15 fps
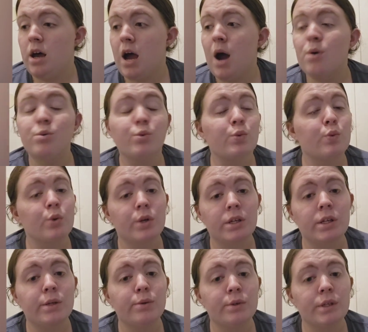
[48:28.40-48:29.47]
I would
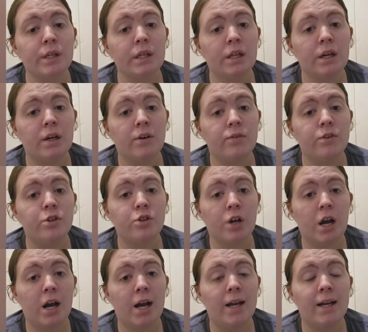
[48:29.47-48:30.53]
really, really love to
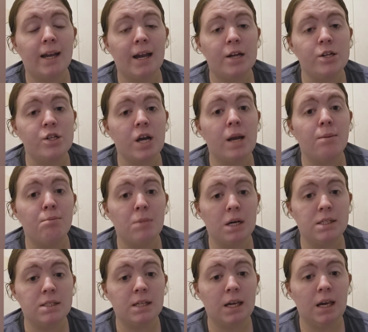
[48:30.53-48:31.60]
try and catch a
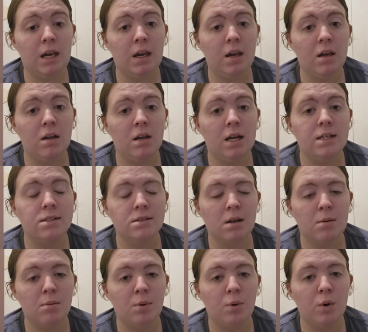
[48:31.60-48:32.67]
muskie at
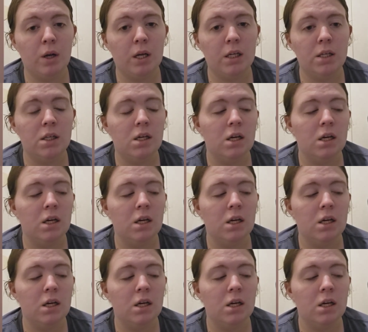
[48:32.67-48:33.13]
some point,